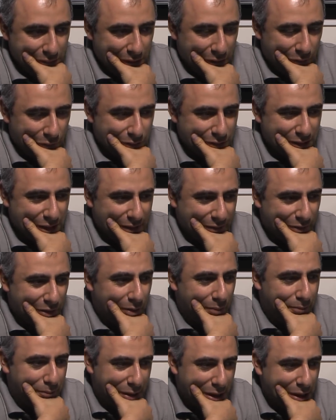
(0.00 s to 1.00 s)
it was never
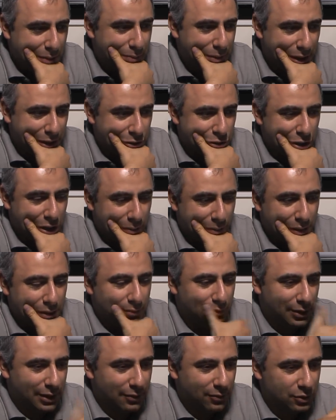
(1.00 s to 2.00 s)
a big big trouble
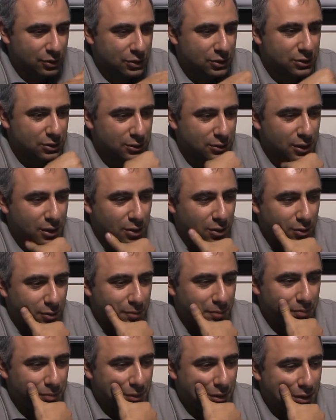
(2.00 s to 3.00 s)
it was you know
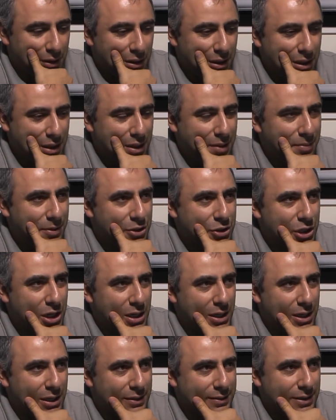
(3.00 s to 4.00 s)
a little bit
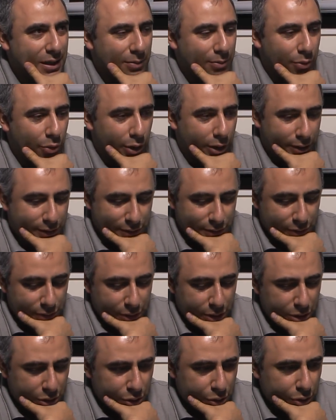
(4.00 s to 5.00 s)
shaky at some point so
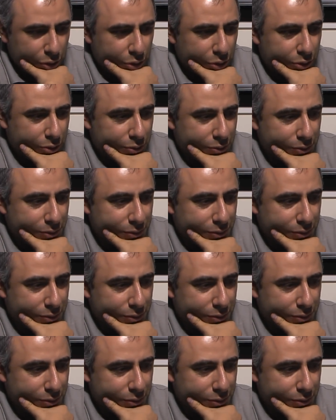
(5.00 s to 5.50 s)
he took